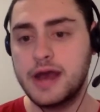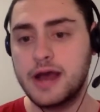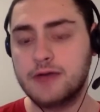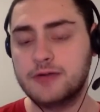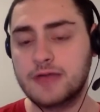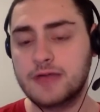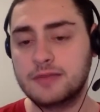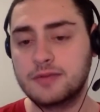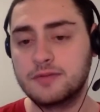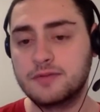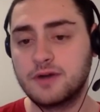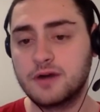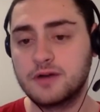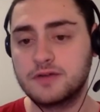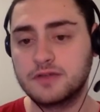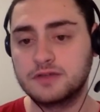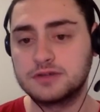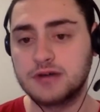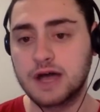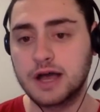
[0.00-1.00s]
Now it's time to move on
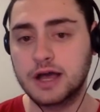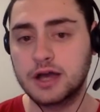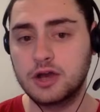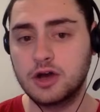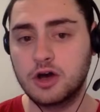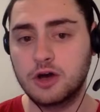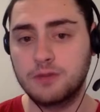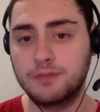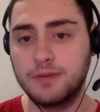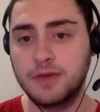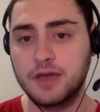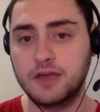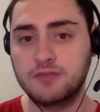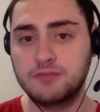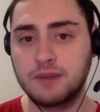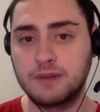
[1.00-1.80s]
to the lock and dog picks.